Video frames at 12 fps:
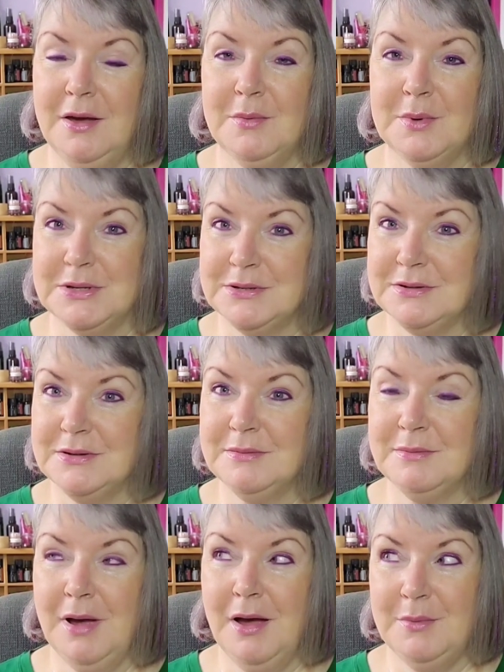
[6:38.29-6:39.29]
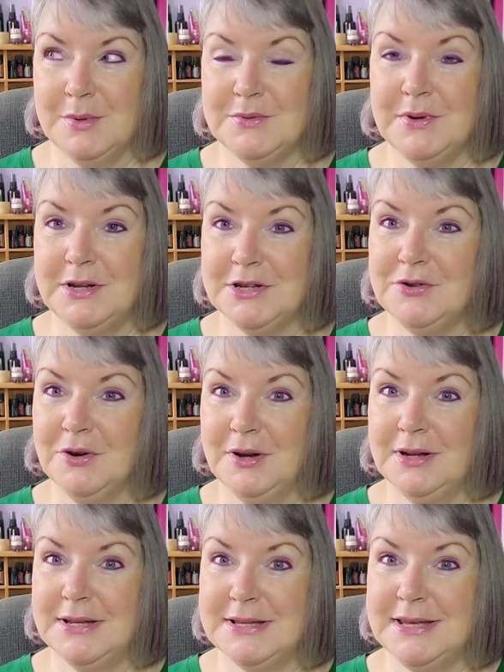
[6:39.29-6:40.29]
was I was really struggling
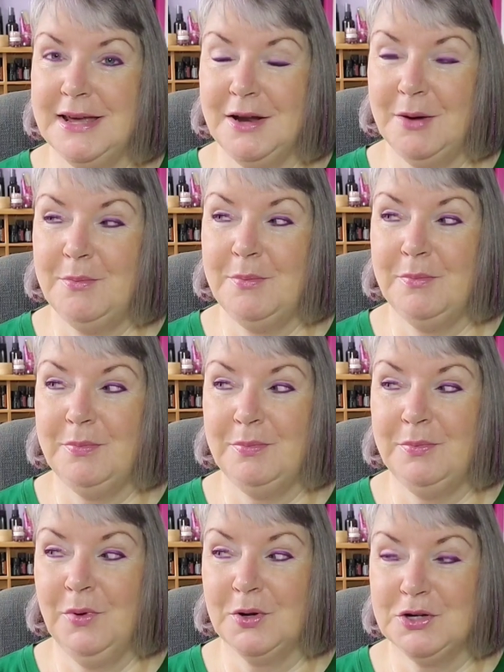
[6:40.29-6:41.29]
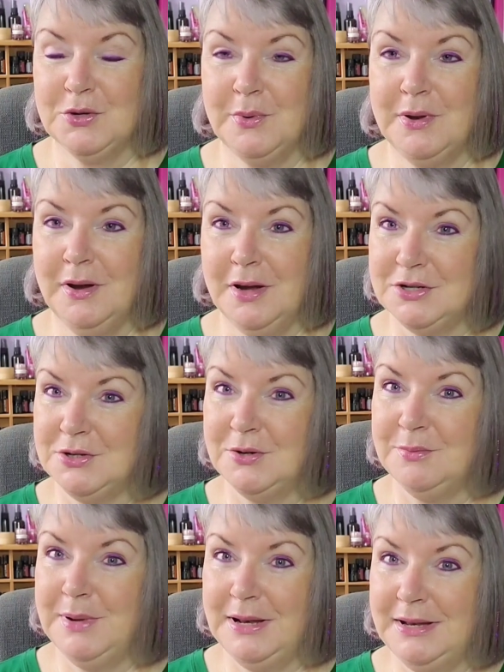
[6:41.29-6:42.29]
to see, and I'm not sure whether I should have
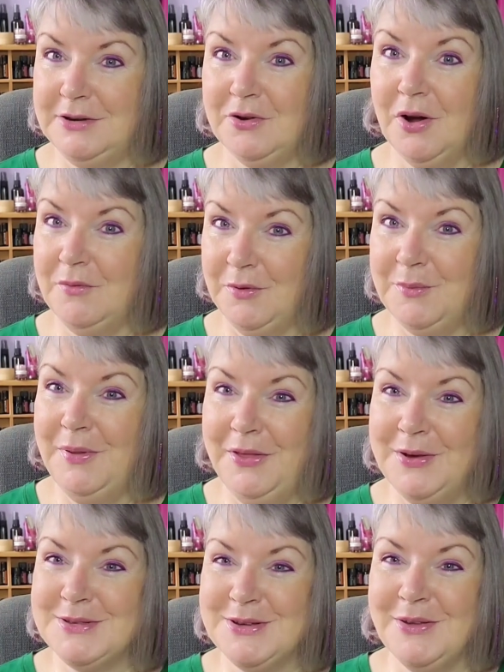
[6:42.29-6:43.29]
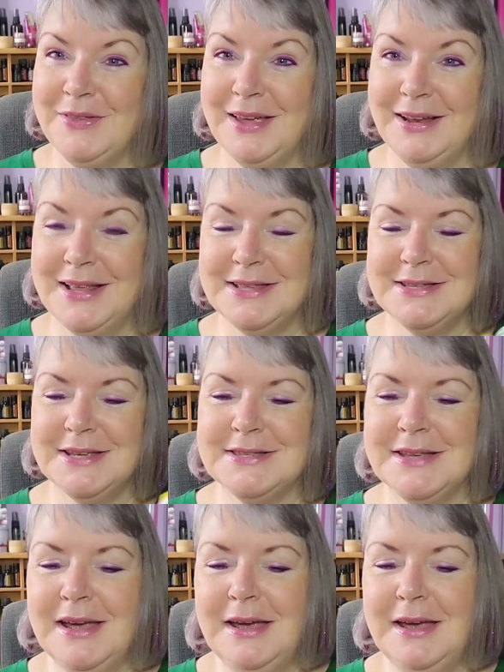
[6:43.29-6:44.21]
been driving with those contact lenses.